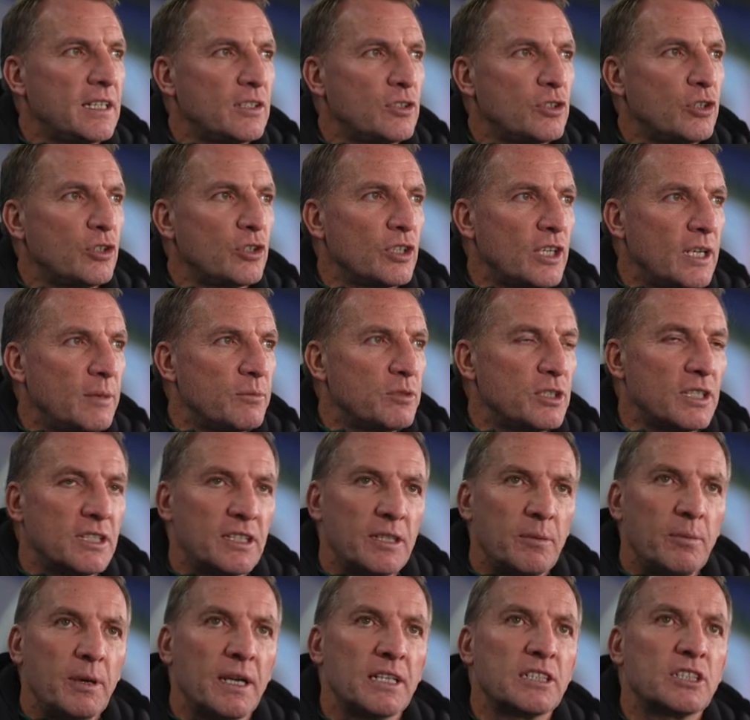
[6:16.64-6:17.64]
turn games
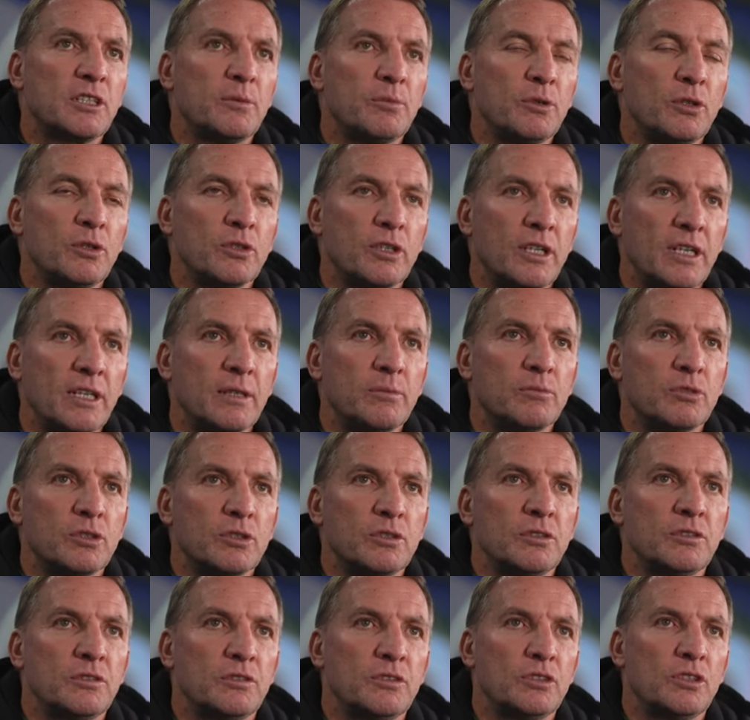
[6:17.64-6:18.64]
into basketball
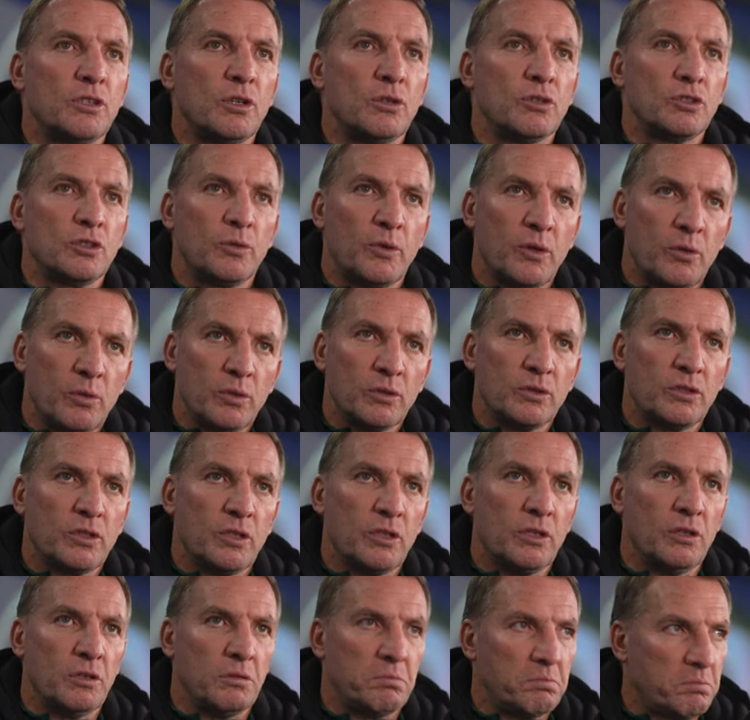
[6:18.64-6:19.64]
games. You know, so we want
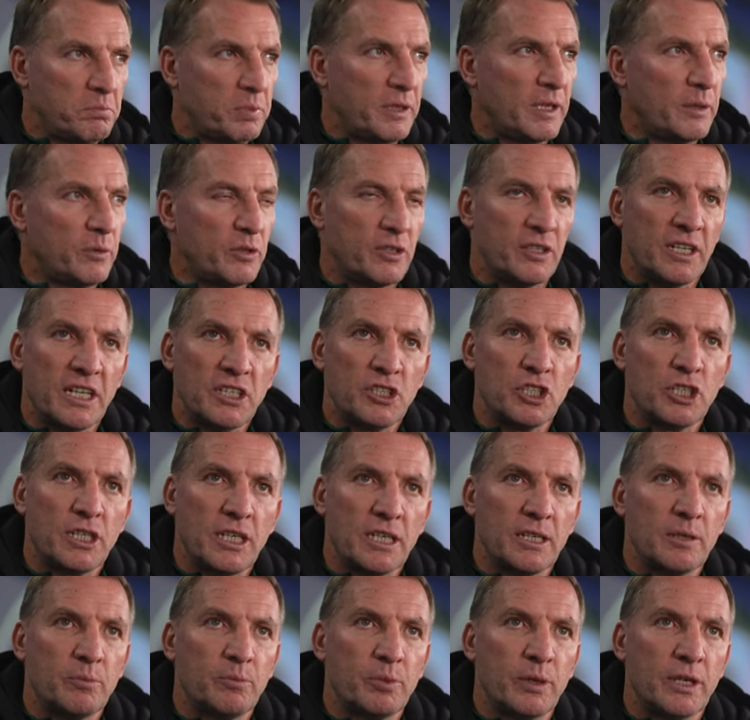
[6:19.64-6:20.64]
to play with an
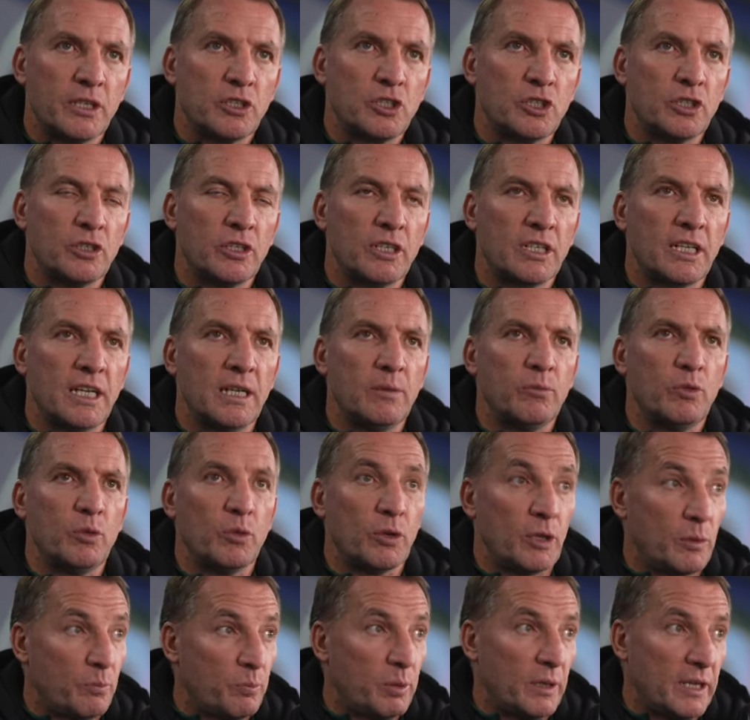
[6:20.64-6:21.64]
educated pressure in the game. We
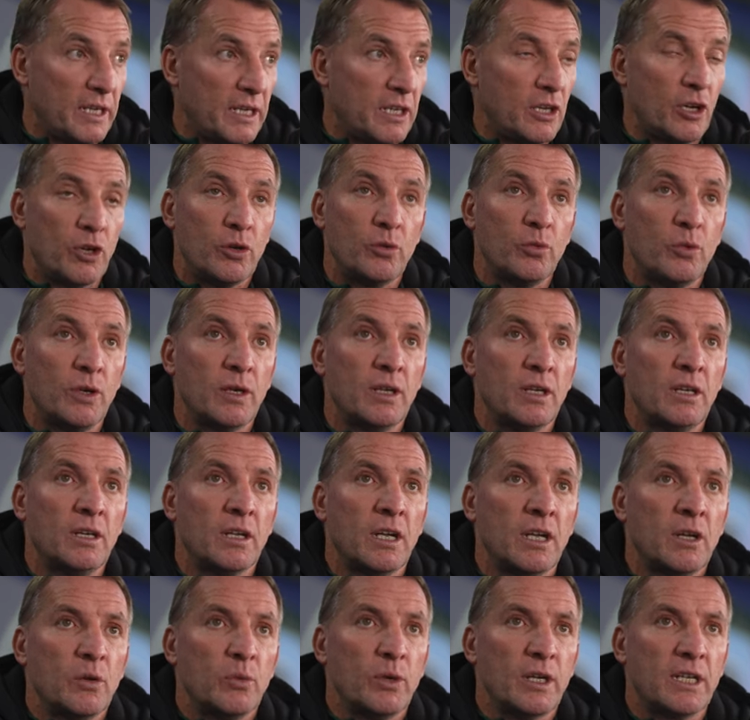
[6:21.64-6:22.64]
want to play how we
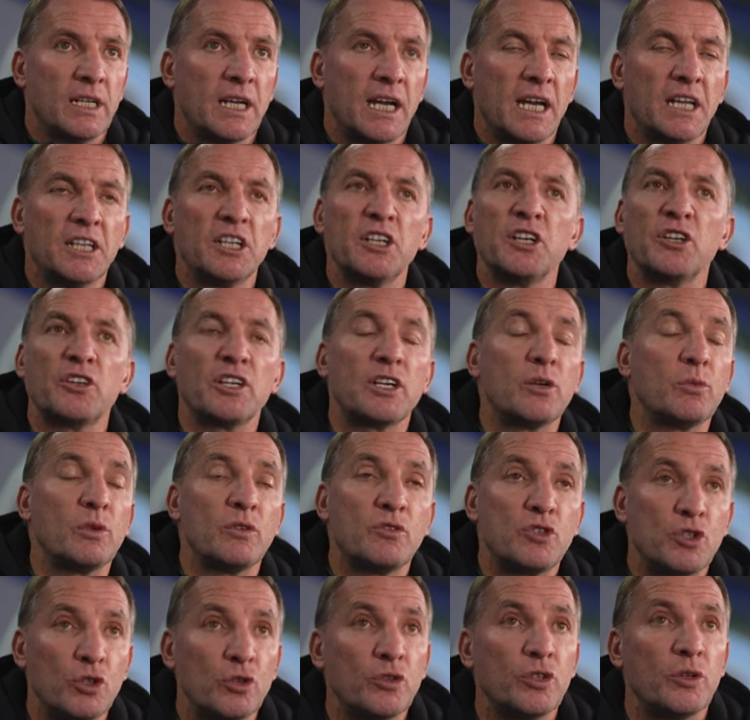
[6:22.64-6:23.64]
can, and I think
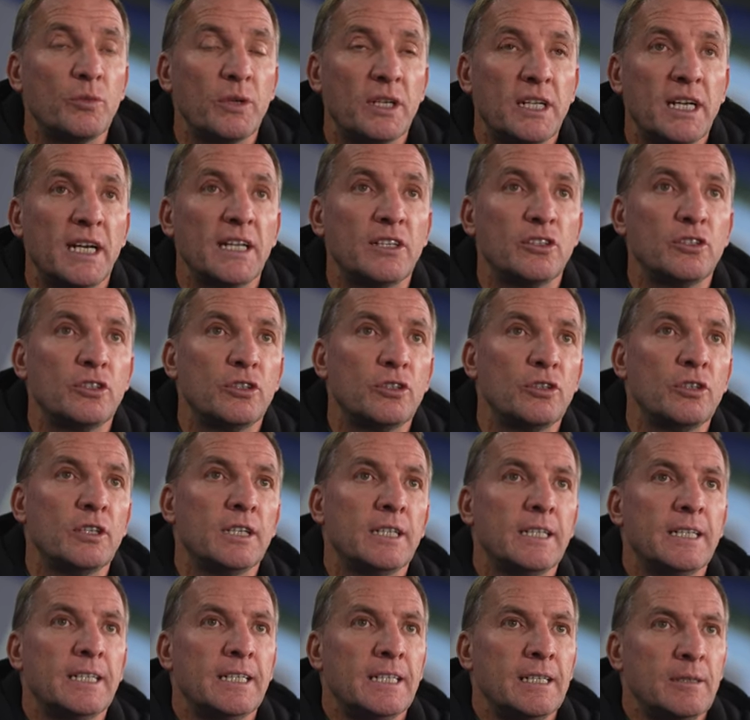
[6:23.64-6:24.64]
we've shown that we can do.
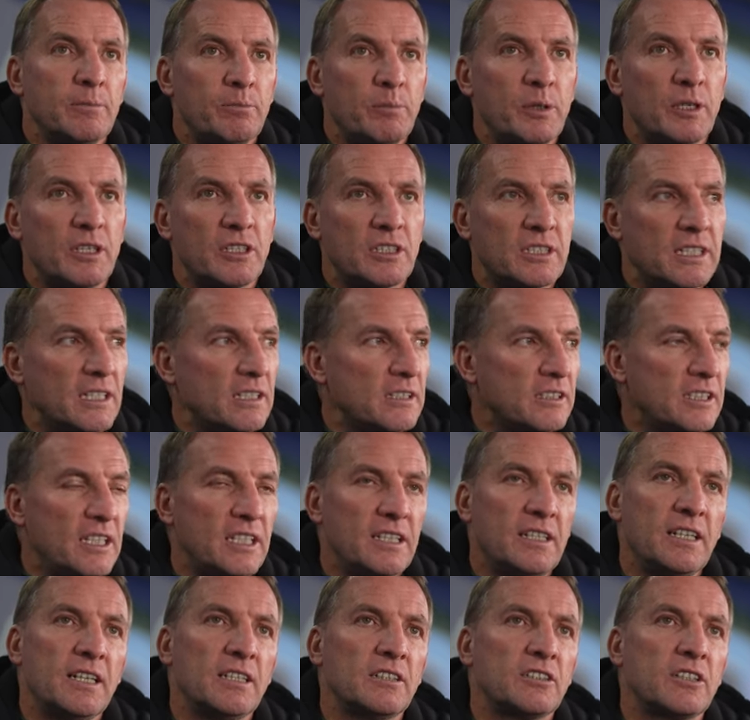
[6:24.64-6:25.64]
But it's little
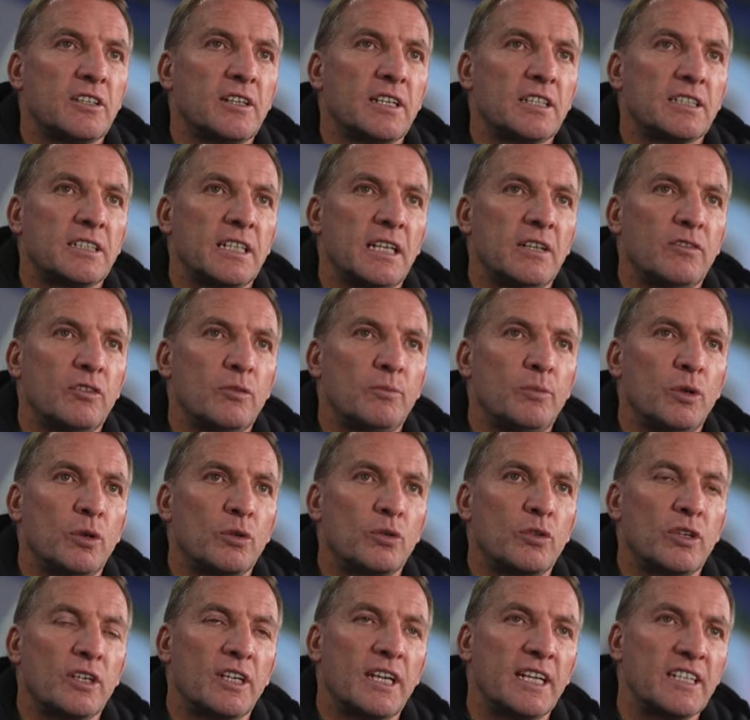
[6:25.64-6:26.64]
details at this level,
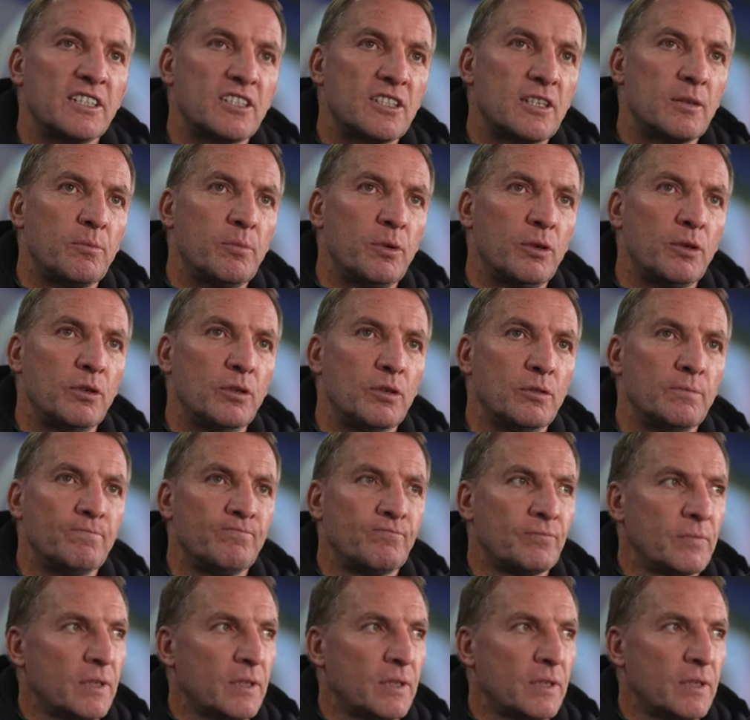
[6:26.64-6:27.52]
both against the ball